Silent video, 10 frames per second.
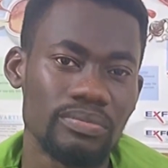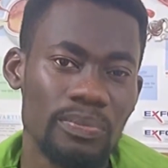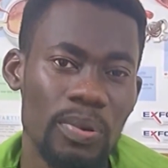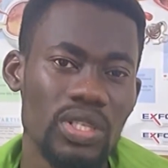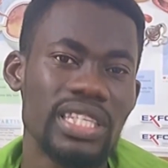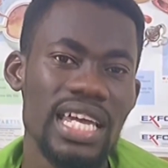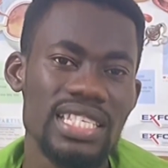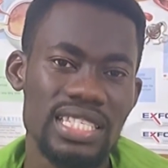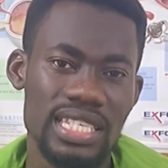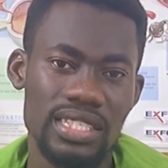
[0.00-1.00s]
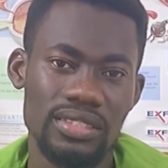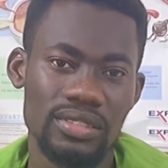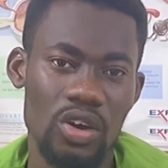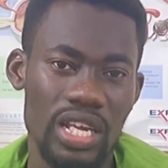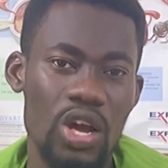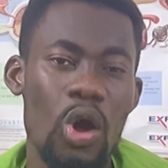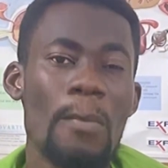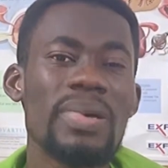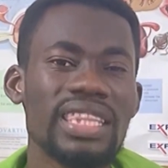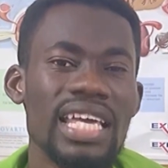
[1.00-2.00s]
potency or the
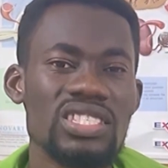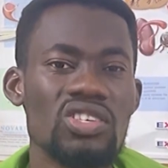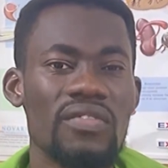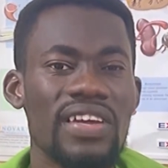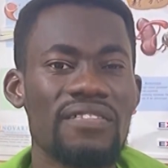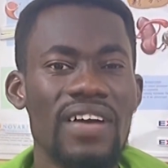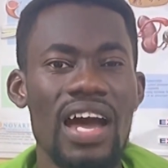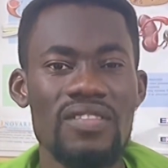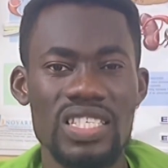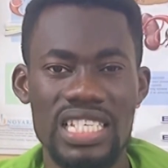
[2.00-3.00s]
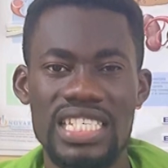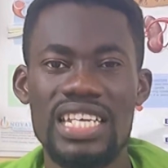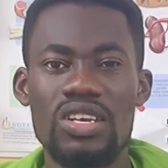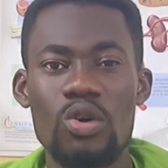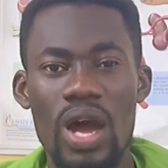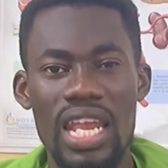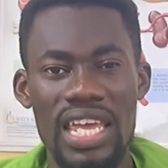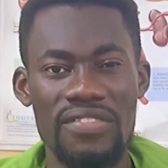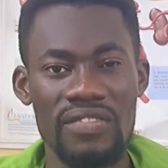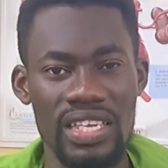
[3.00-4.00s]
competency of the valves in the lower
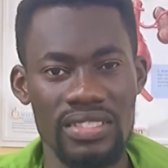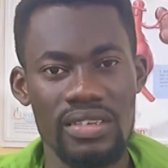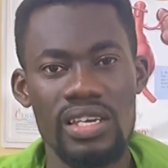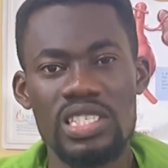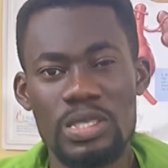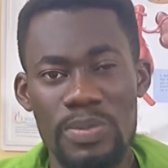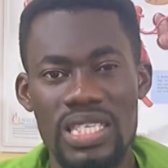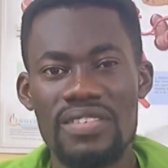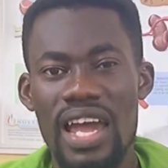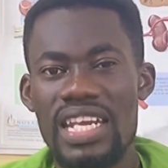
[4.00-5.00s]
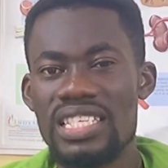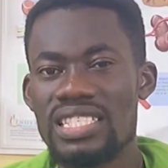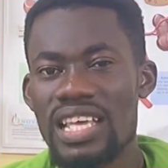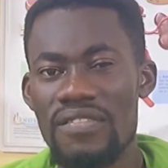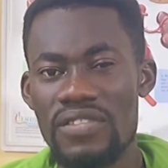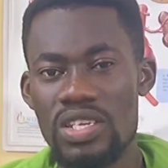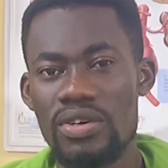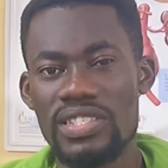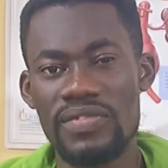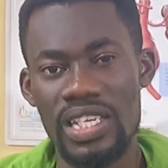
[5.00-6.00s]
leg vein, specifically the
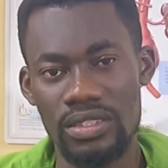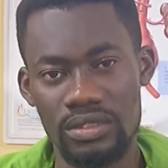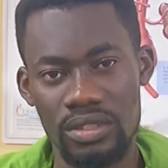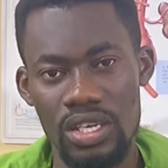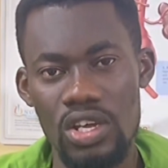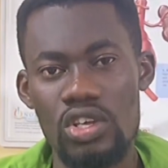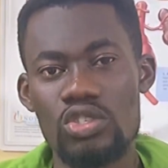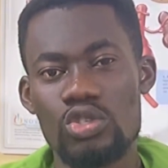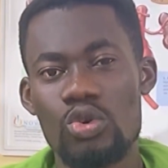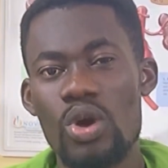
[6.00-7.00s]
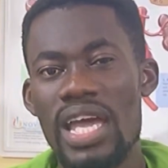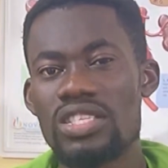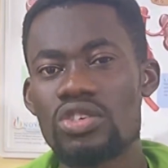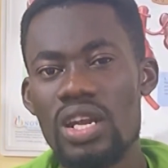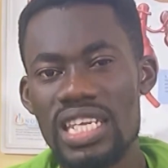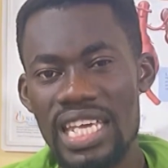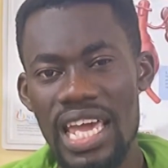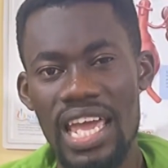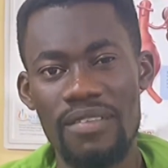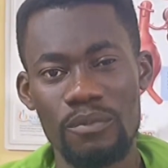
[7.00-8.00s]
saphenous vein. So a
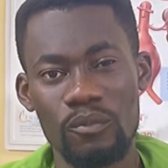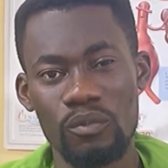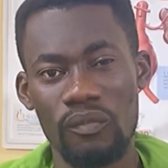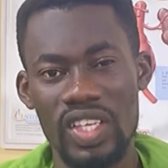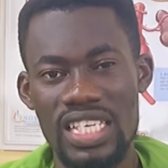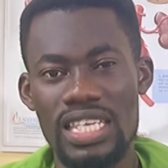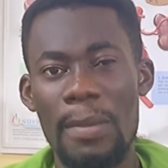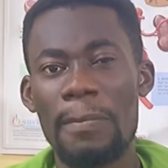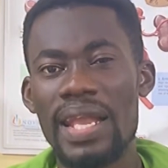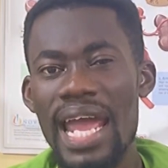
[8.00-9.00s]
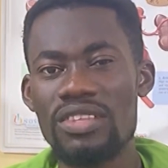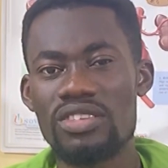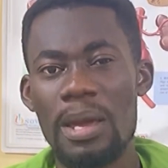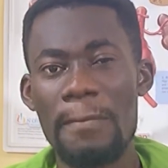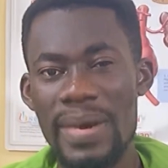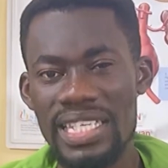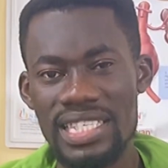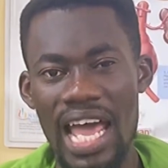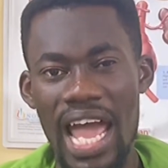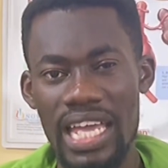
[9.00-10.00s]
tourniquet is applied to the
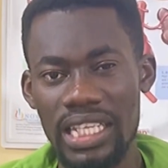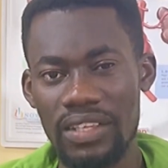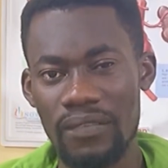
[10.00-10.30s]
mid-thigh,